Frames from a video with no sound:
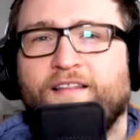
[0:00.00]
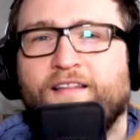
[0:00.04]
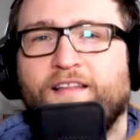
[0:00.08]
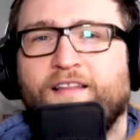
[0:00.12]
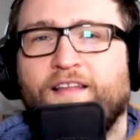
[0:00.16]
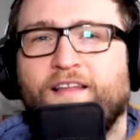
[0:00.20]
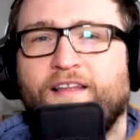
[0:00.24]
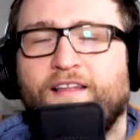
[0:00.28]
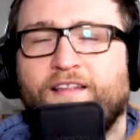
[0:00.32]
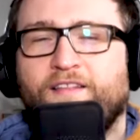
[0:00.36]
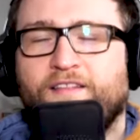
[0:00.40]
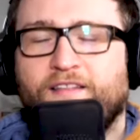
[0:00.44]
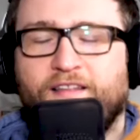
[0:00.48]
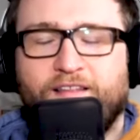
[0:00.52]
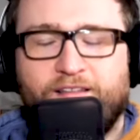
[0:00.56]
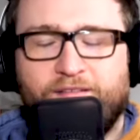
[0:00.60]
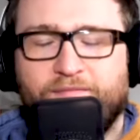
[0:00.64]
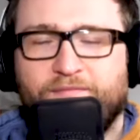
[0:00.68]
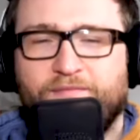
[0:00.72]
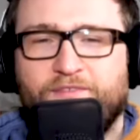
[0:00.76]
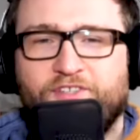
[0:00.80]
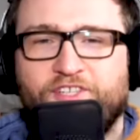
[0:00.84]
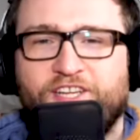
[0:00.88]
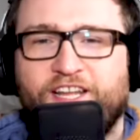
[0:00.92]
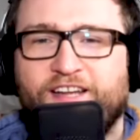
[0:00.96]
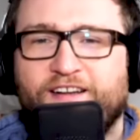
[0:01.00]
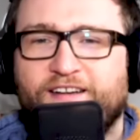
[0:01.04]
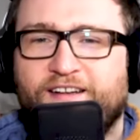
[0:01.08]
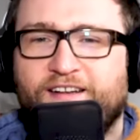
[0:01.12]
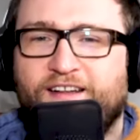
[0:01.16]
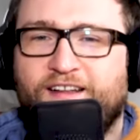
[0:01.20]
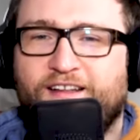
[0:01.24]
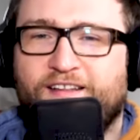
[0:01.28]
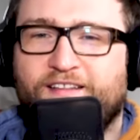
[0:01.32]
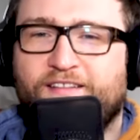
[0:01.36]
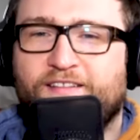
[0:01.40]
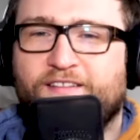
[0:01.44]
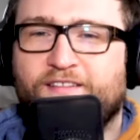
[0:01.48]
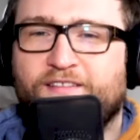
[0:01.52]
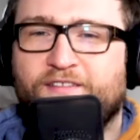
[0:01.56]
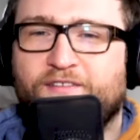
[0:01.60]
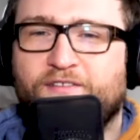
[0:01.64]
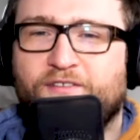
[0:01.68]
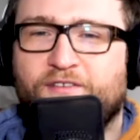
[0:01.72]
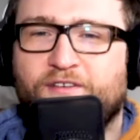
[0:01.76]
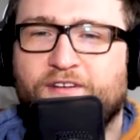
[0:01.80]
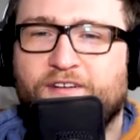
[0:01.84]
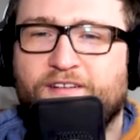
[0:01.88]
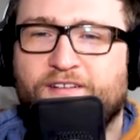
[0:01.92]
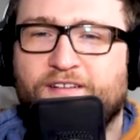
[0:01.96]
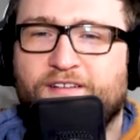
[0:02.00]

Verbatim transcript: uh, uh, share class, or